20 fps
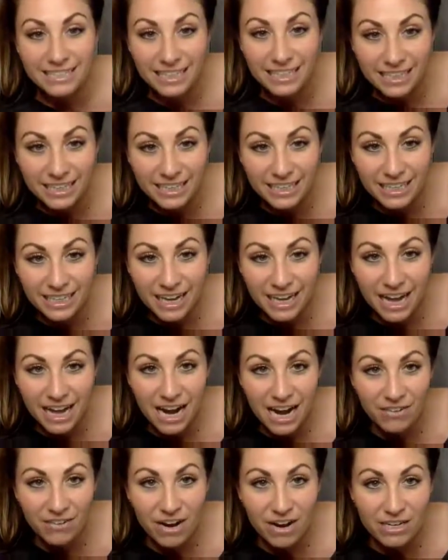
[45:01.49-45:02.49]
Tick,
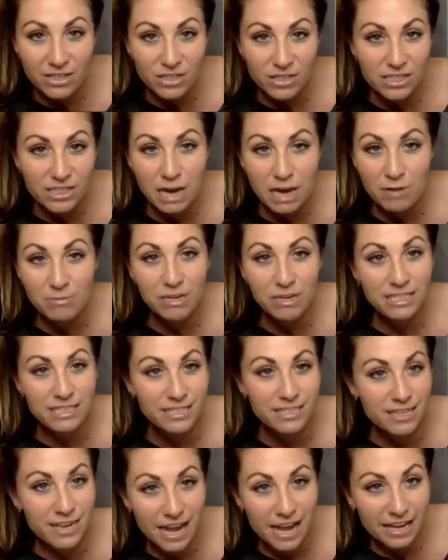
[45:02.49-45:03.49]
I read 10
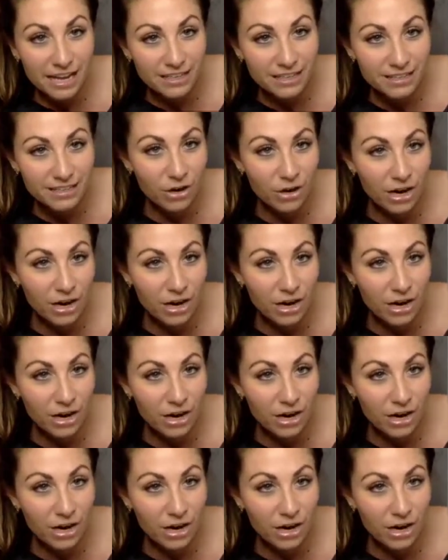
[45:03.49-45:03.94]
minutes today, or